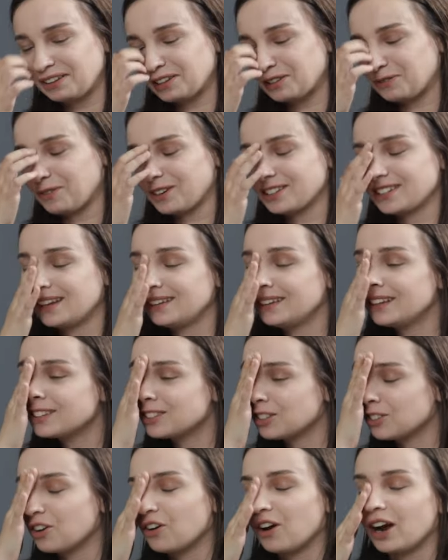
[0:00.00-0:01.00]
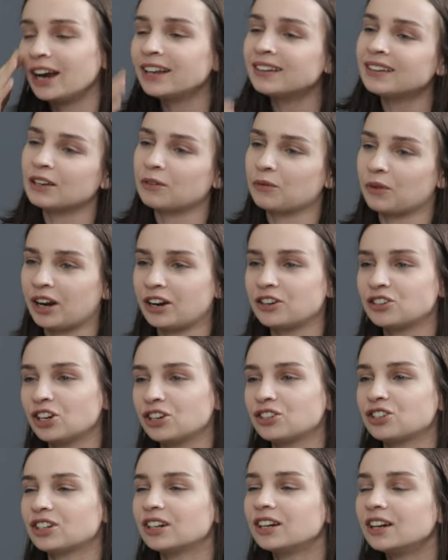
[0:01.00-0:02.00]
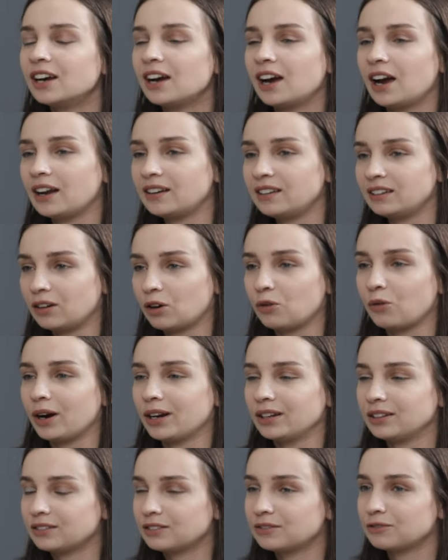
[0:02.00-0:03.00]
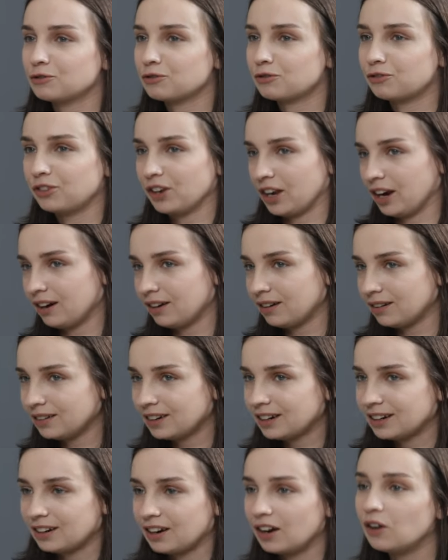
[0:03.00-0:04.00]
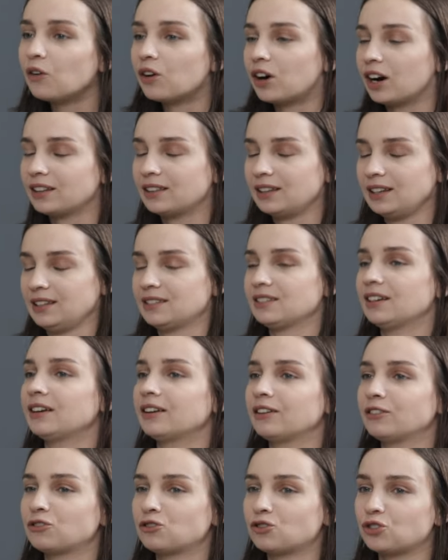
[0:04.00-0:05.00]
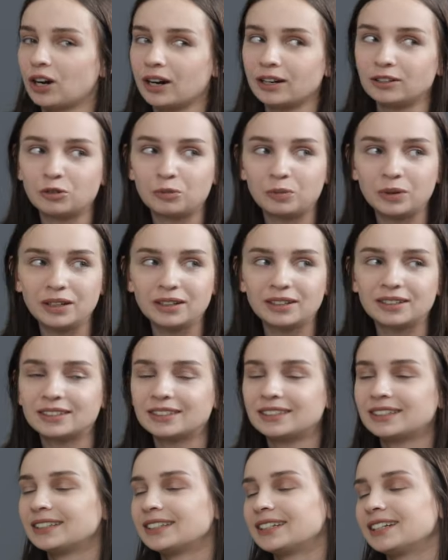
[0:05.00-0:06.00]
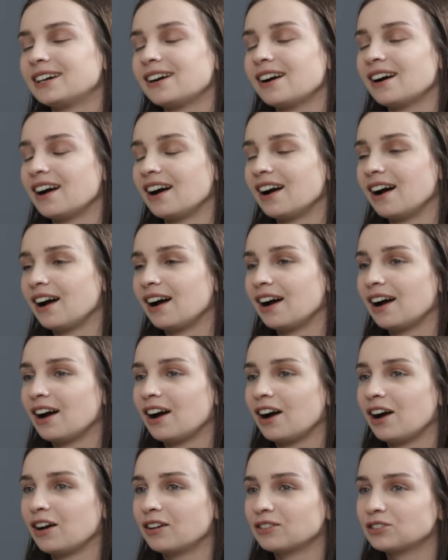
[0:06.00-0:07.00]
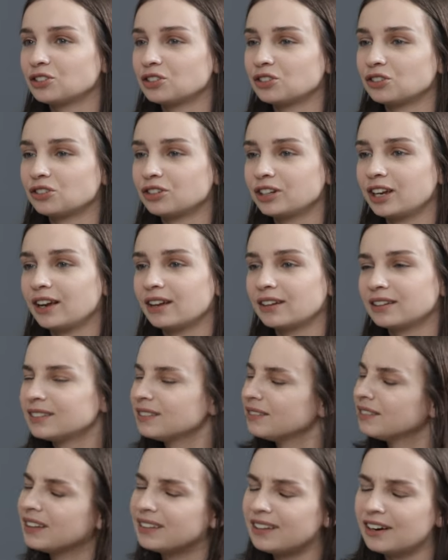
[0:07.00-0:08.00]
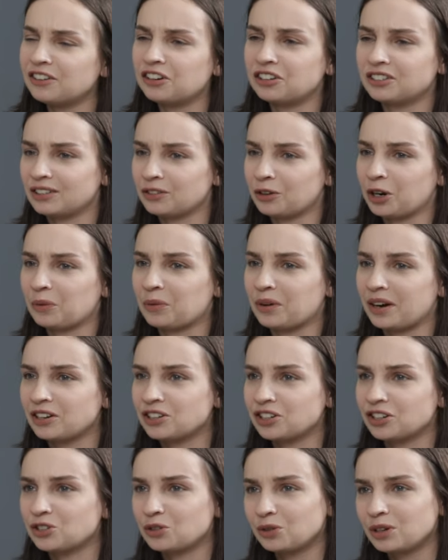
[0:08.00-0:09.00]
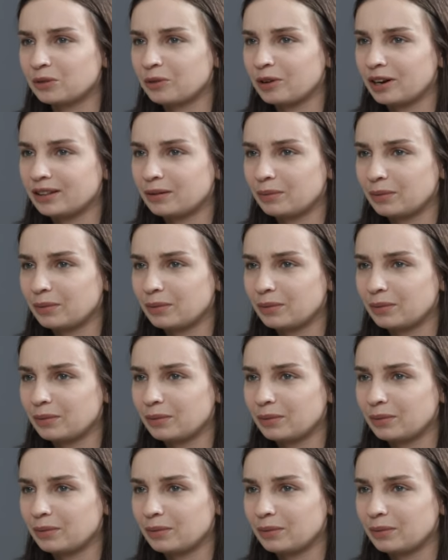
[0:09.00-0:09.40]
it is presented. So no, I think when I judge, I think I'm quite fair or at least I try to be. Uh, so yeah, they're not annoying when I judge, only when I